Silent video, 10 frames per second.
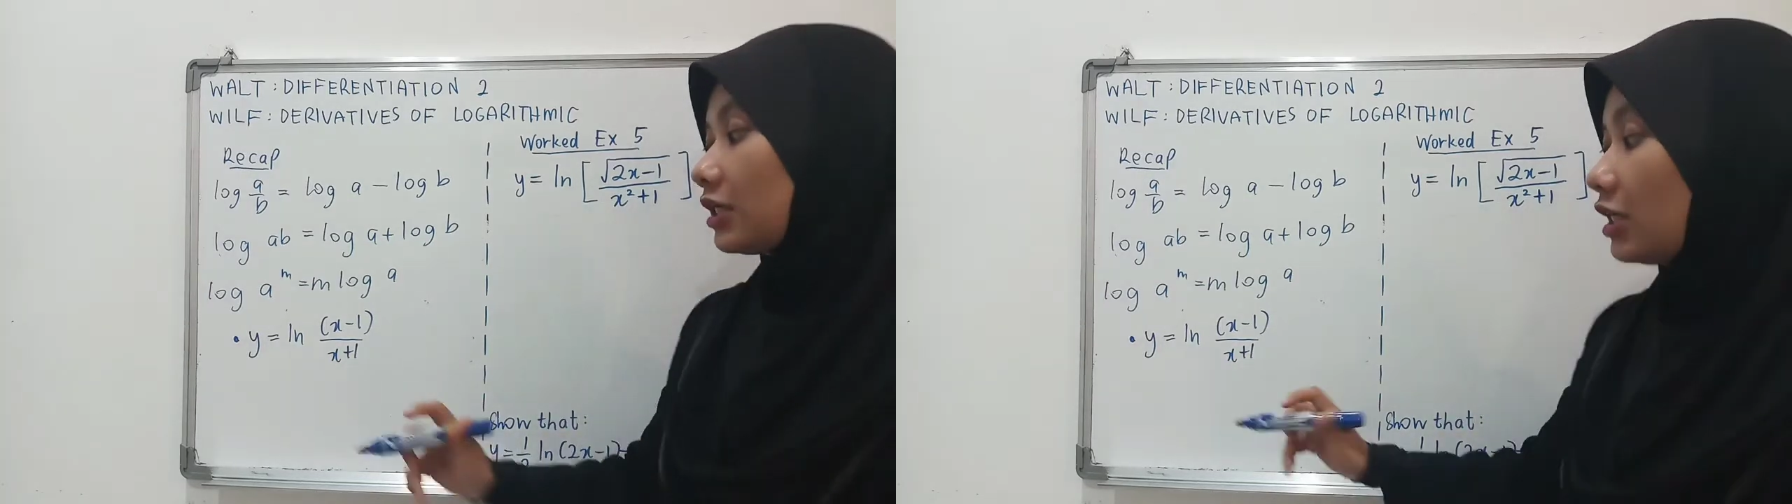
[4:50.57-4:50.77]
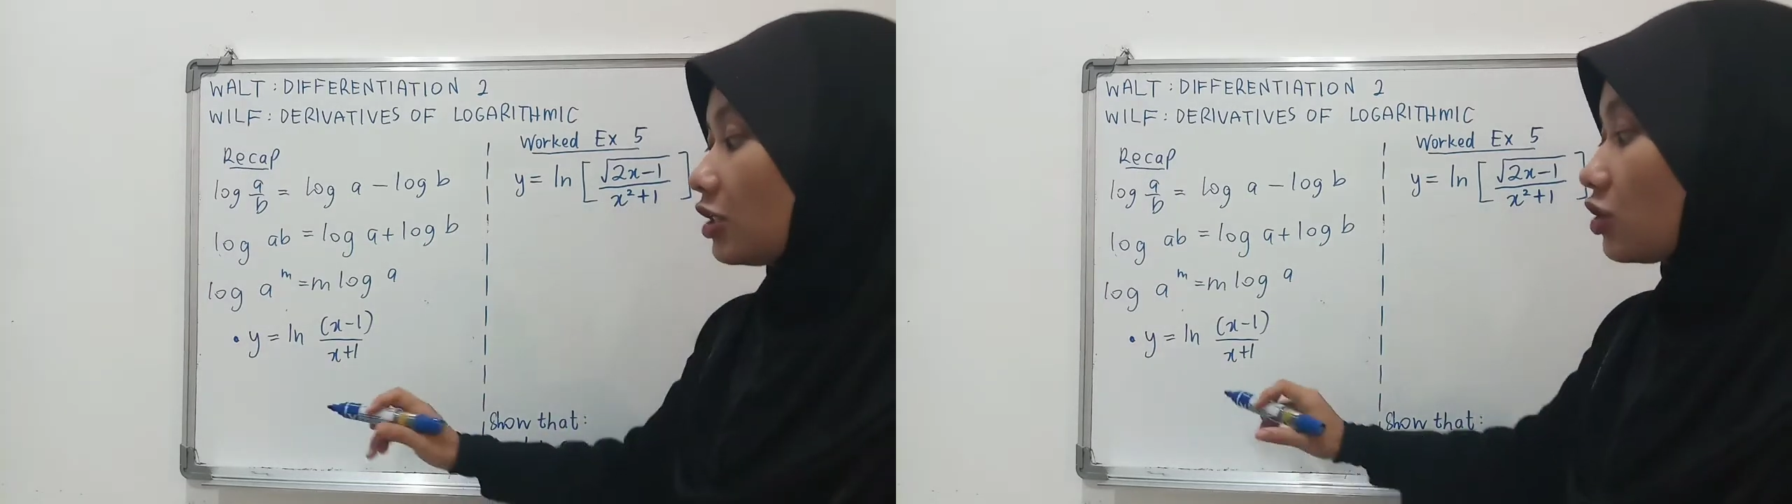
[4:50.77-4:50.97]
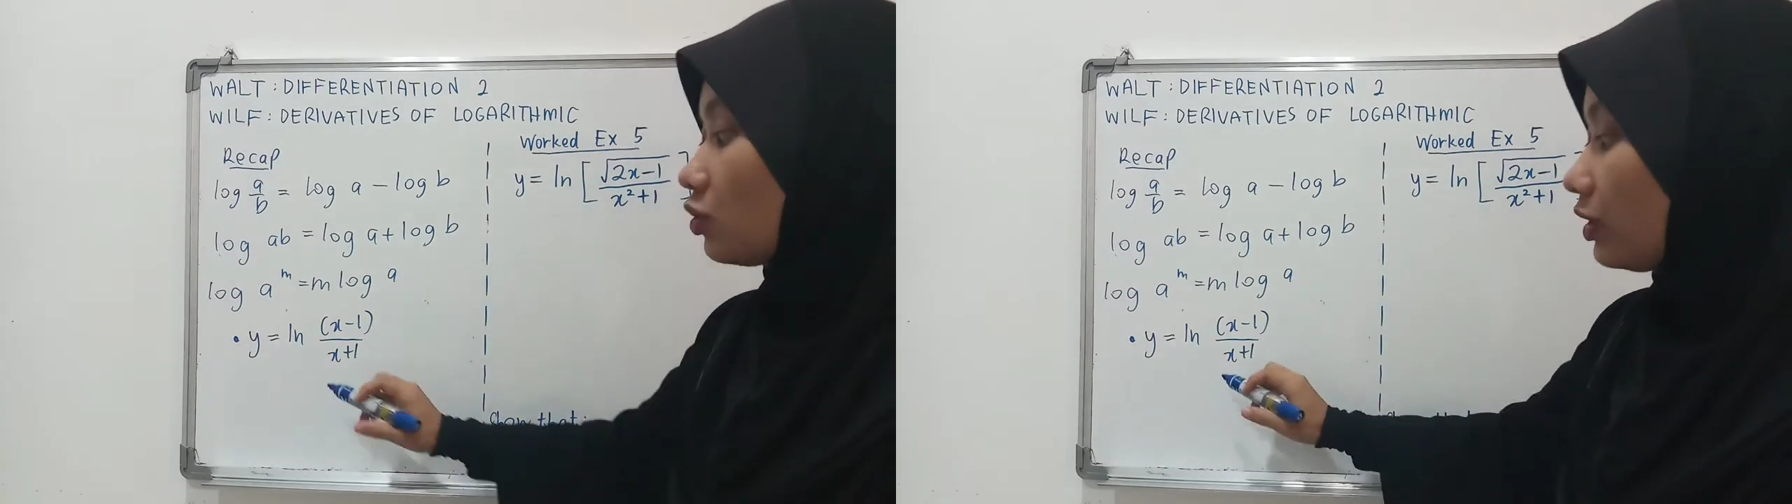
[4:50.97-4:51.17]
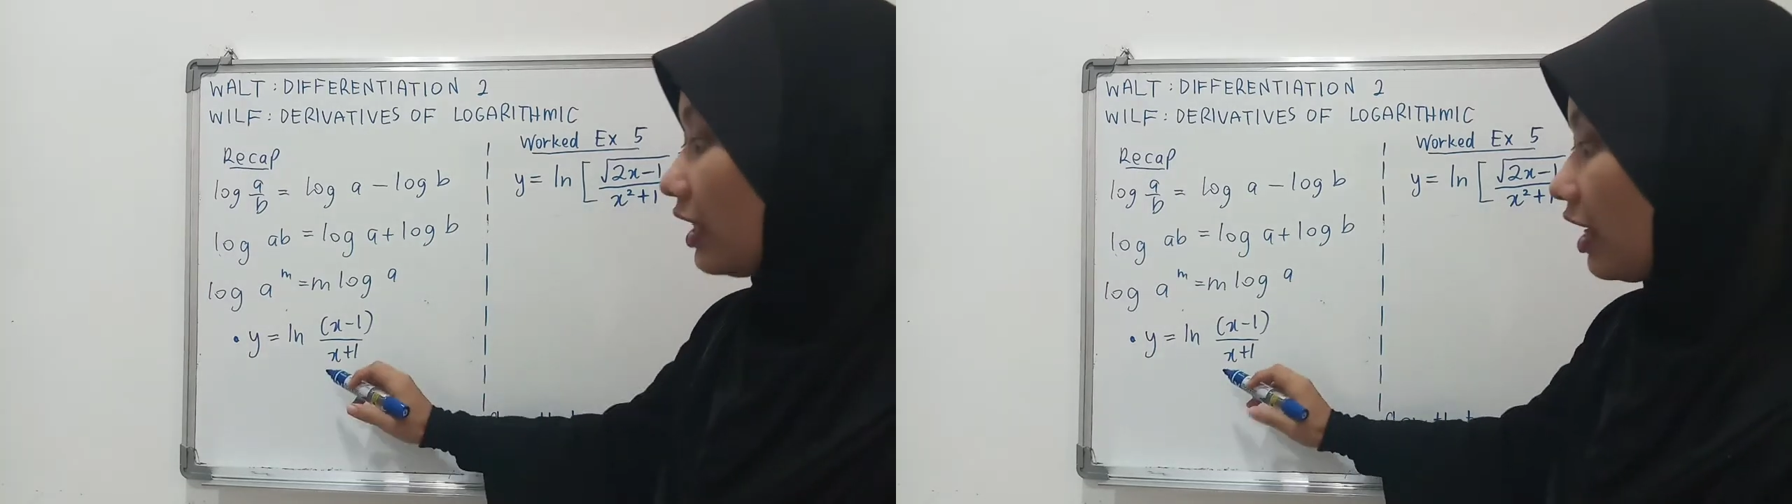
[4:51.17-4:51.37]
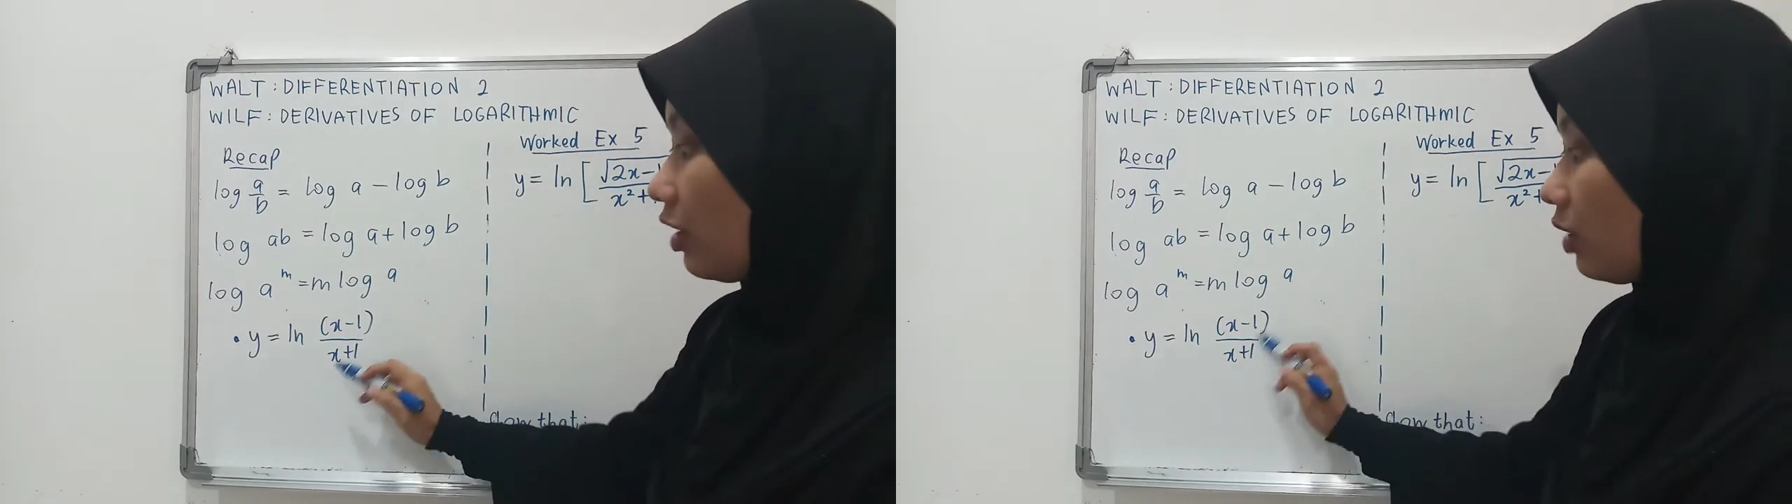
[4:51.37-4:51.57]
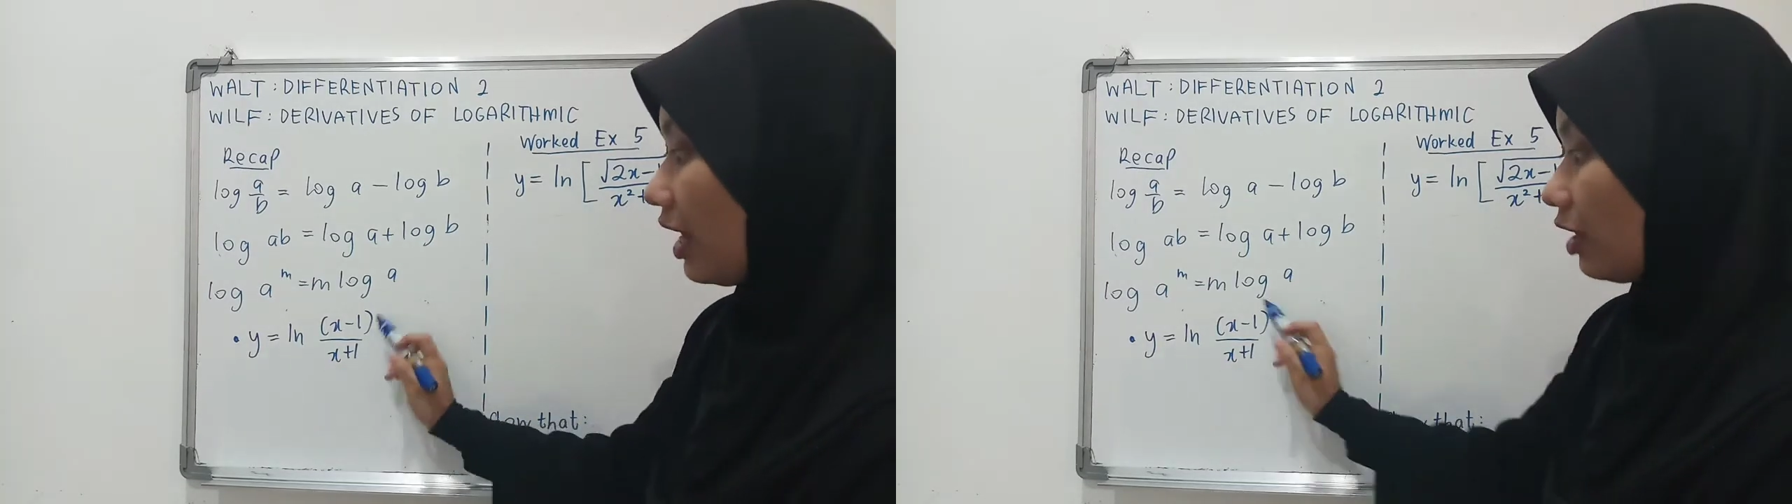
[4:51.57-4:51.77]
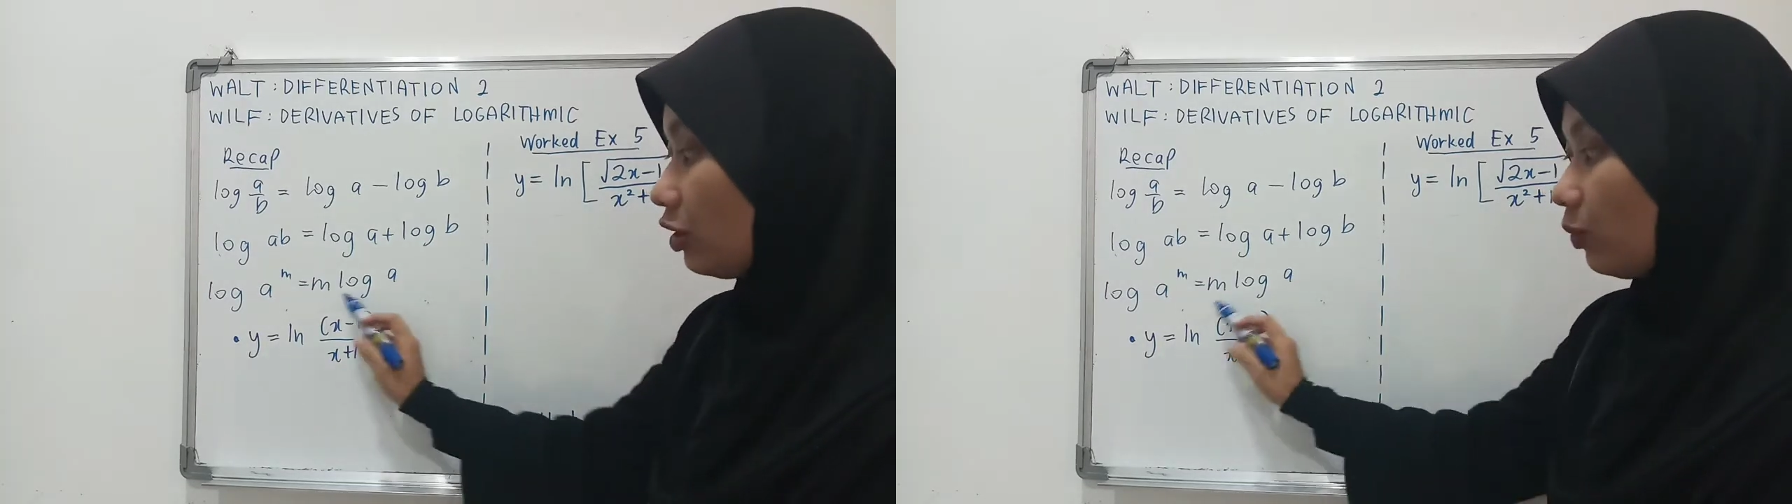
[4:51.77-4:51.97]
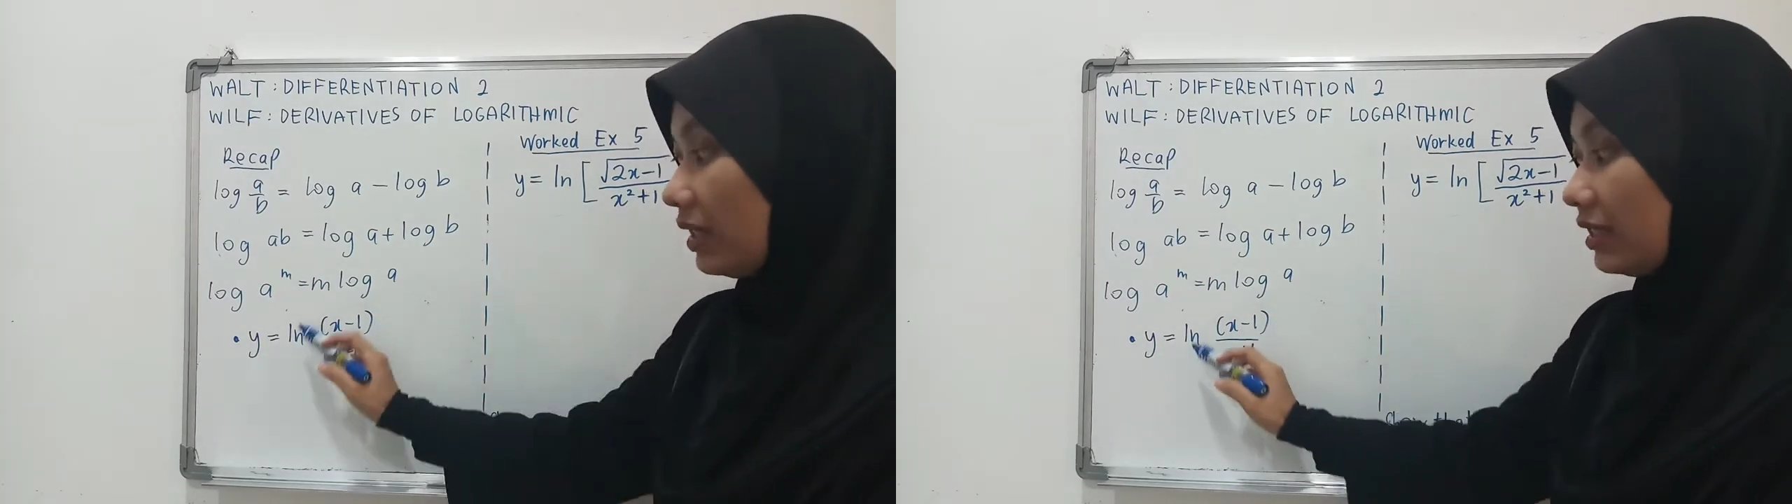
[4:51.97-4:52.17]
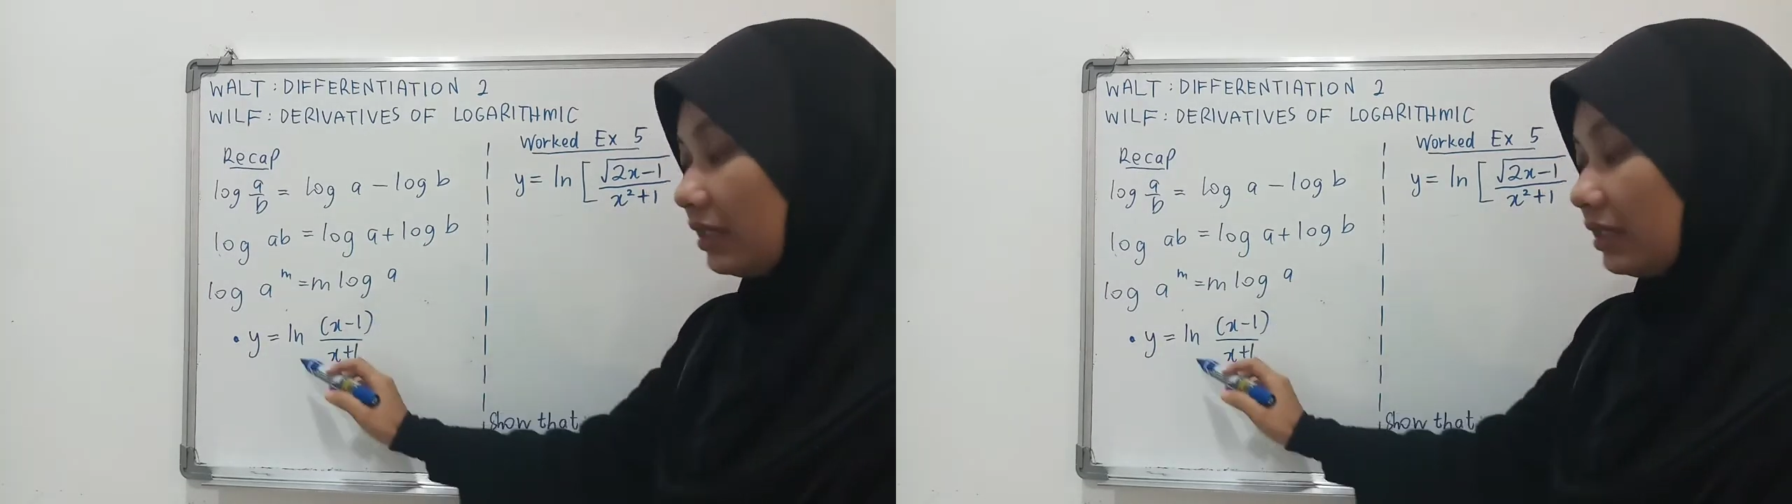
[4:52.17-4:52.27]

Okay, so now how do we